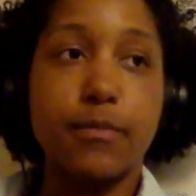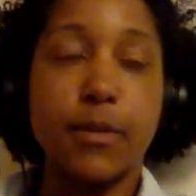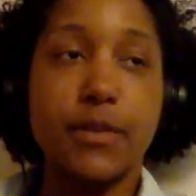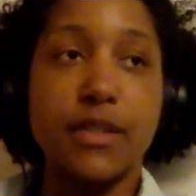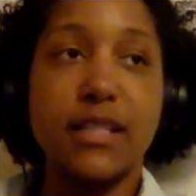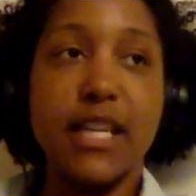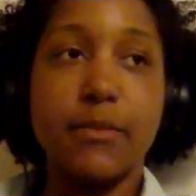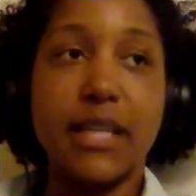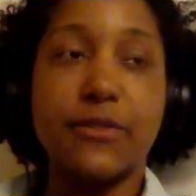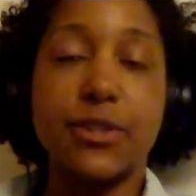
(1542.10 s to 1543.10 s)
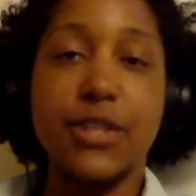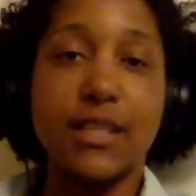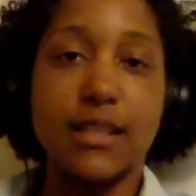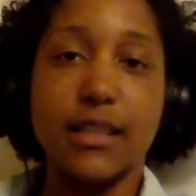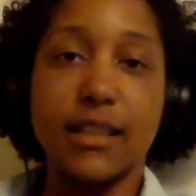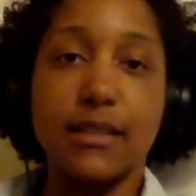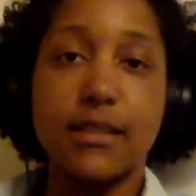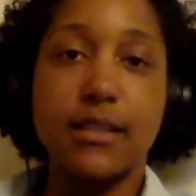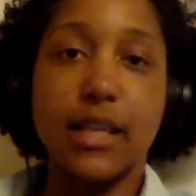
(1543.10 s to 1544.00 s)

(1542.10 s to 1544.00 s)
purposely named after Jesse Diggins,